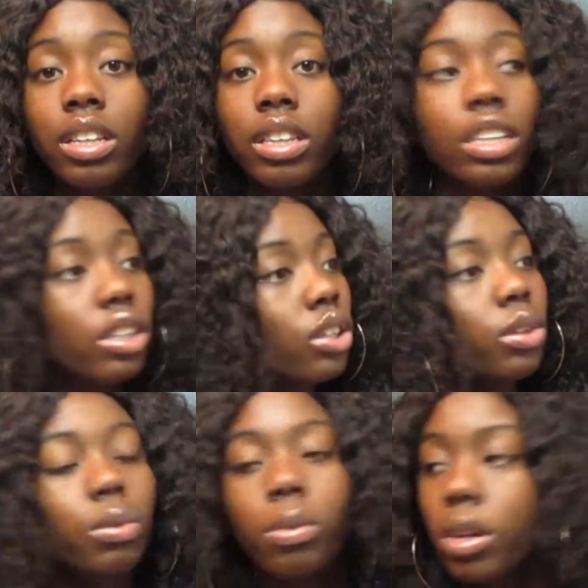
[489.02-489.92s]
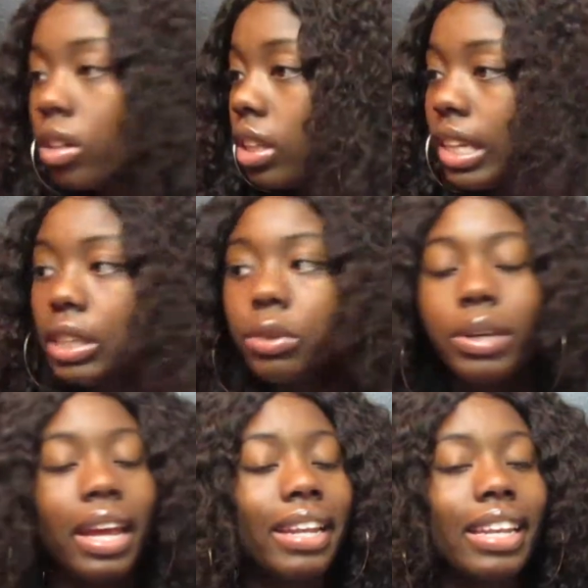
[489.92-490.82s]
then you
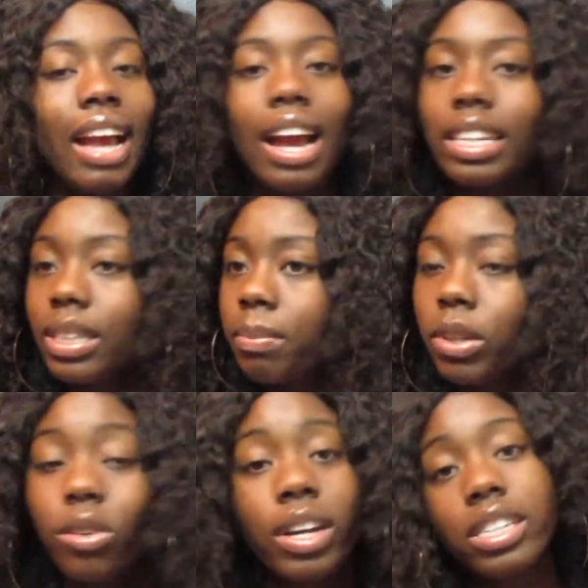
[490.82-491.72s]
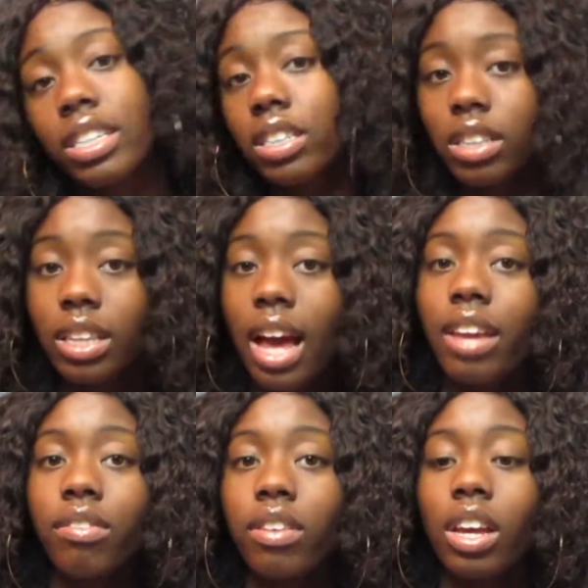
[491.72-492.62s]
cannot progress into
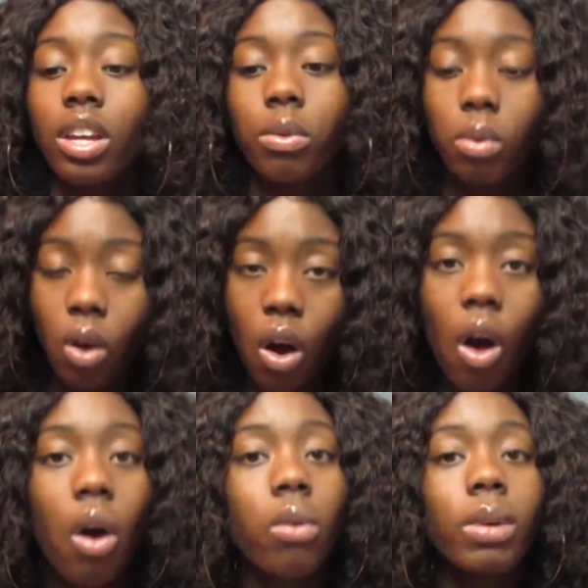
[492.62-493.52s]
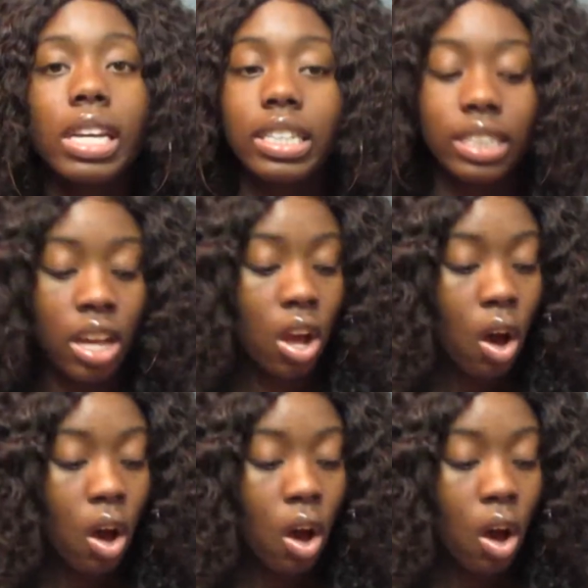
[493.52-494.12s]
life, and you will always